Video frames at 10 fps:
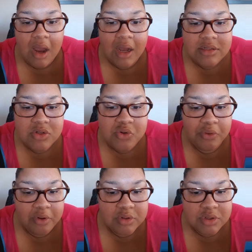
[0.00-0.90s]
As it drew
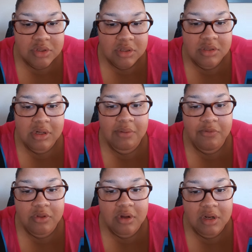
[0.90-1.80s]
closer to the time
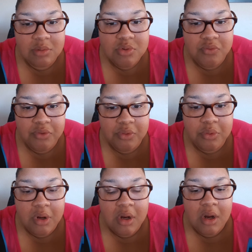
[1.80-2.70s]
for the claims review,
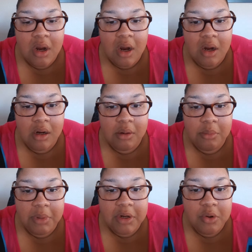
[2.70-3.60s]

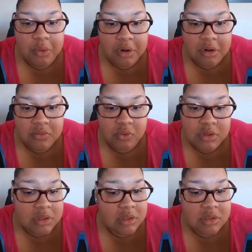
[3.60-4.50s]
my coworker
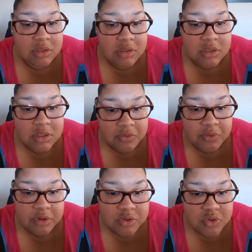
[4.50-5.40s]
unfortunately
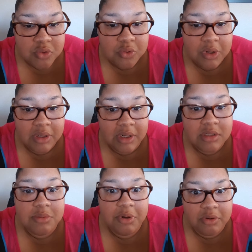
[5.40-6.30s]
suffered a stroke and had
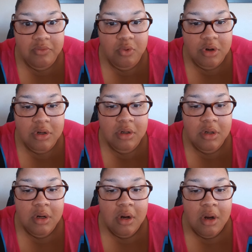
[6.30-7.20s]
to be out of work.
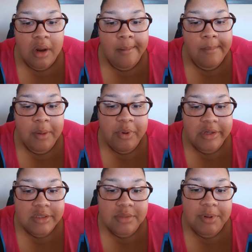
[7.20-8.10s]
My
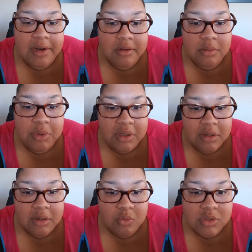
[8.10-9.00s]
boss's plan in the
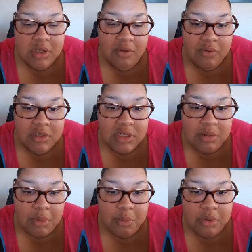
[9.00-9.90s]
beginning was to have our
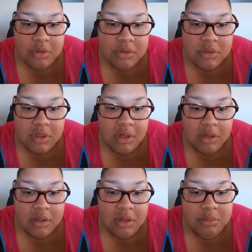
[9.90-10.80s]
team members
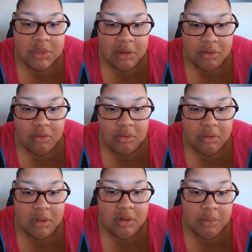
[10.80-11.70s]
come together
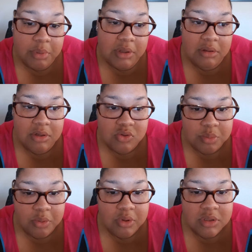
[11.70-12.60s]
and complete these
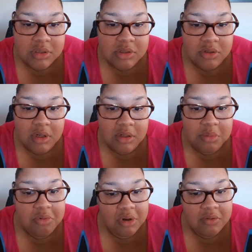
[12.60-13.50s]
reports so that they'd
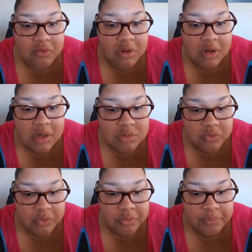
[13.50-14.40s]
be ready for the claims
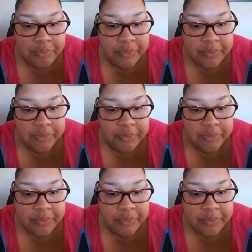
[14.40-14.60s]
review.